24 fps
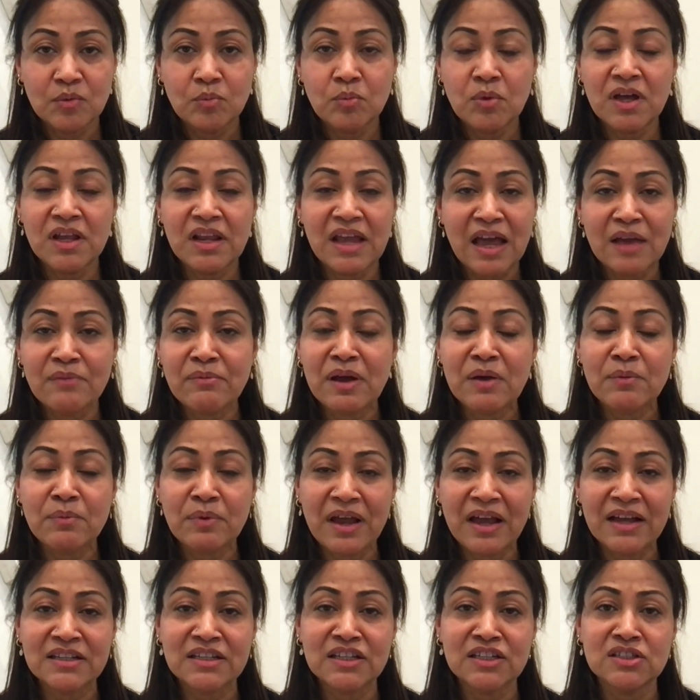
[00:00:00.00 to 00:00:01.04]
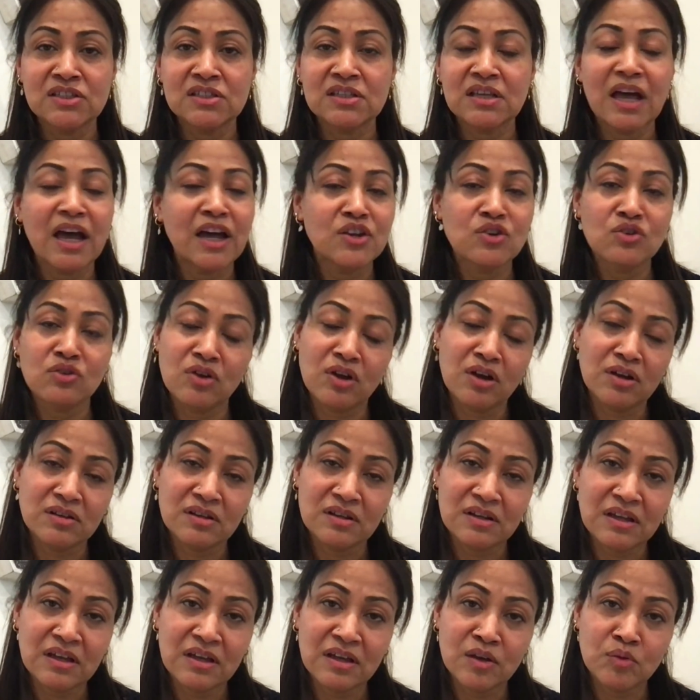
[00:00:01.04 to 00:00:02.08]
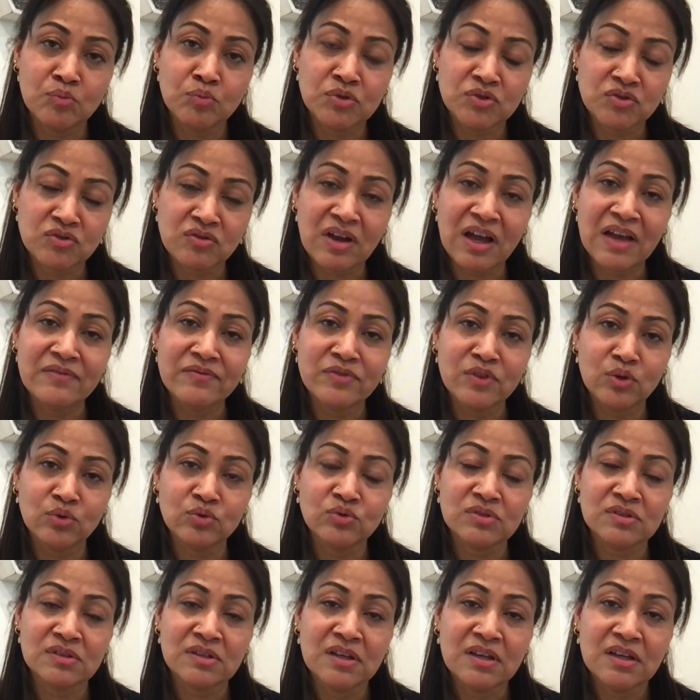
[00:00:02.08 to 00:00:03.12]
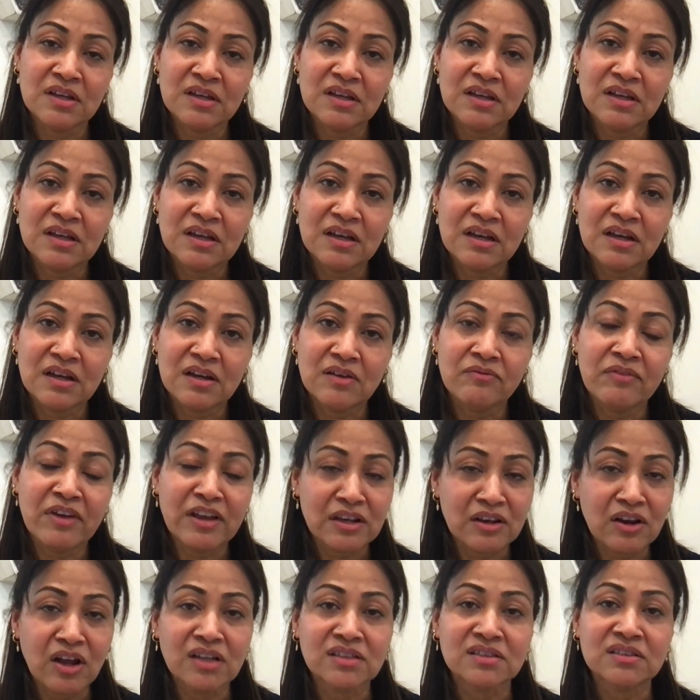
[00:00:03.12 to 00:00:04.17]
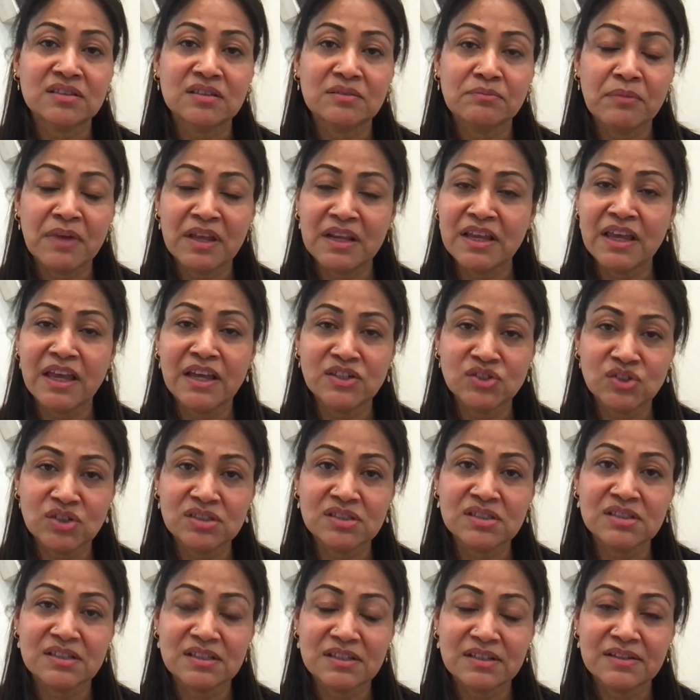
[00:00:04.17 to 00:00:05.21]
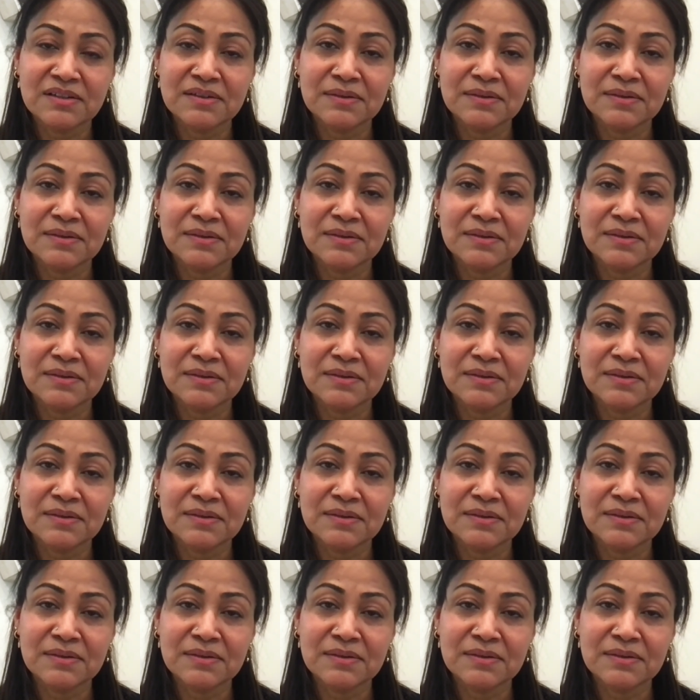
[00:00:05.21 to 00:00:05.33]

But in my practice, I do not prescribe those weight loss medications.